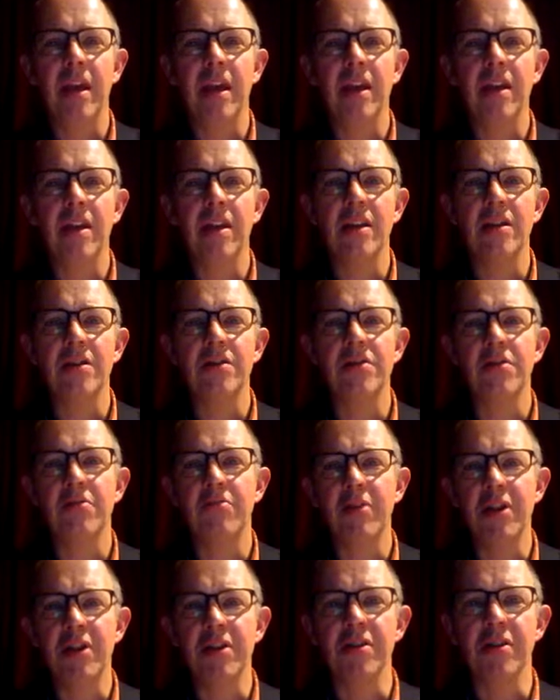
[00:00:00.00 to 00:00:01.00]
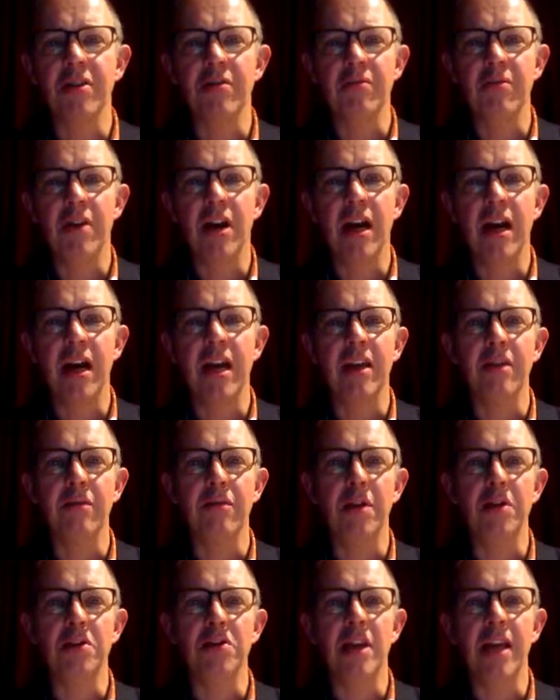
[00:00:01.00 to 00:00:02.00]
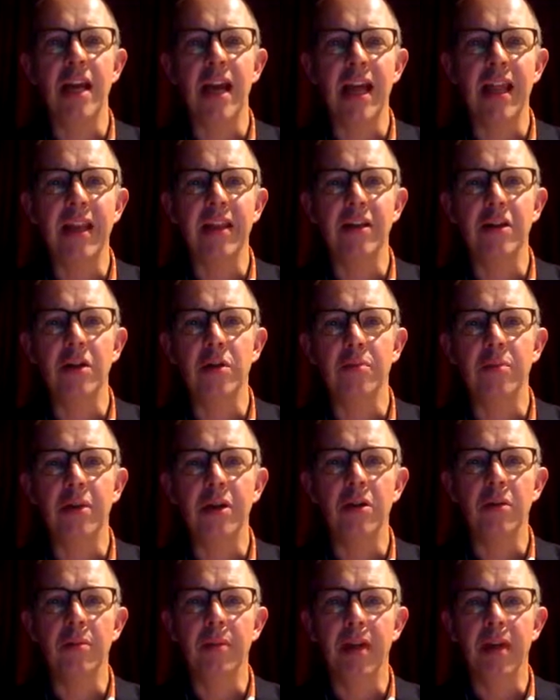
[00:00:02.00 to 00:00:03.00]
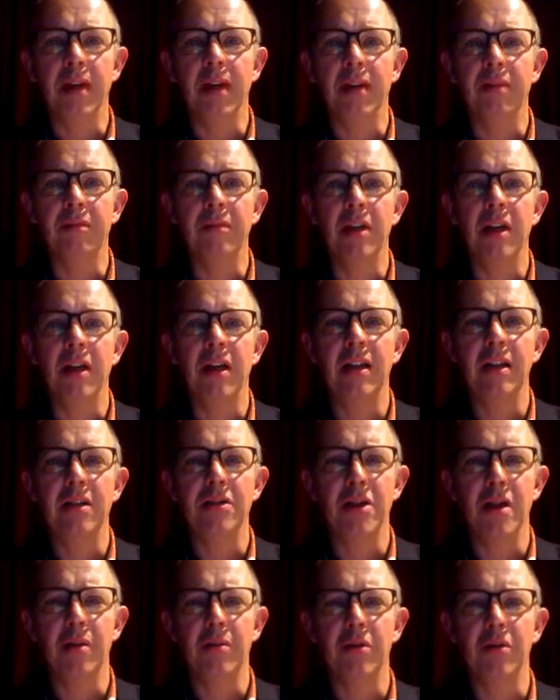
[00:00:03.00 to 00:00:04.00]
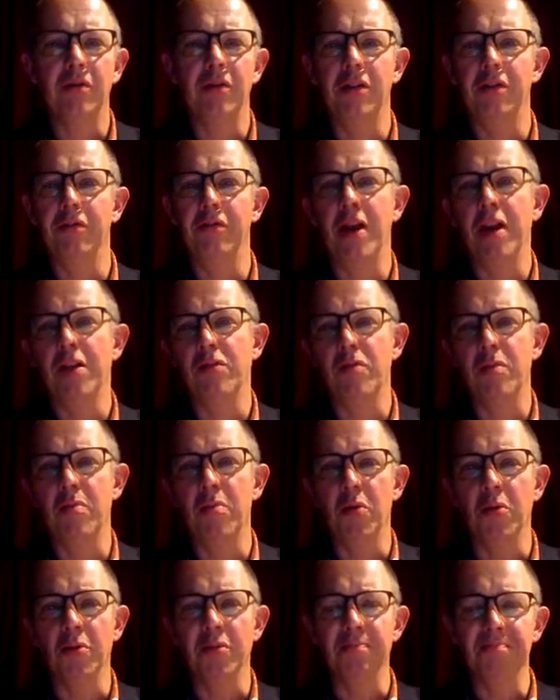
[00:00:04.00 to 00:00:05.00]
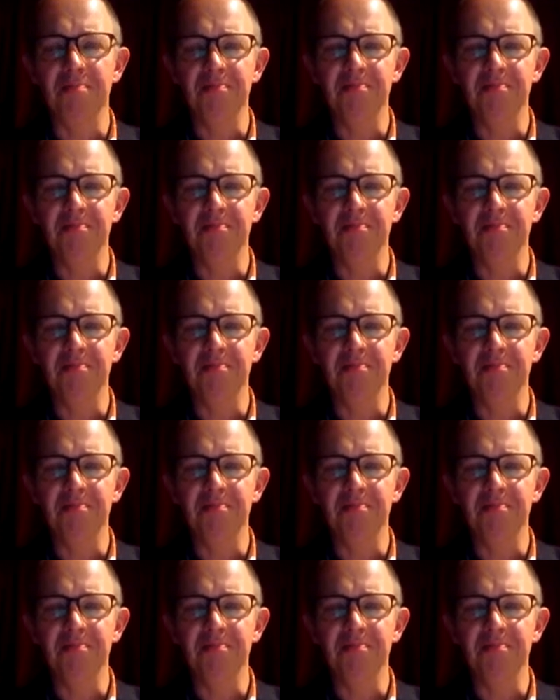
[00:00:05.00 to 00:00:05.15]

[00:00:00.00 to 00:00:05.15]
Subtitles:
is the reason why eventually I ended up becoming the chairman of the advisory board.